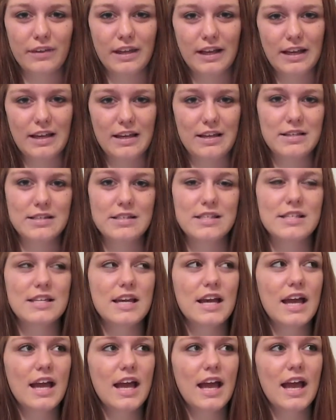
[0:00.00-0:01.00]
thingies,
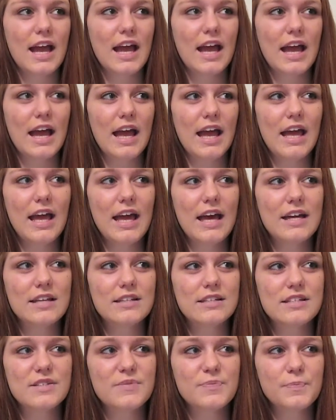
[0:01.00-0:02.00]

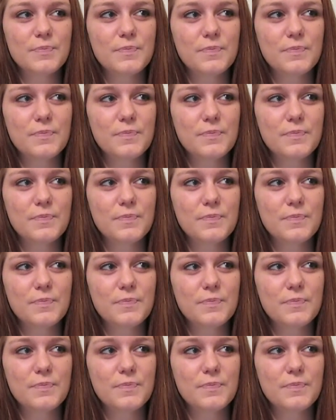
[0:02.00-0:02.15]
and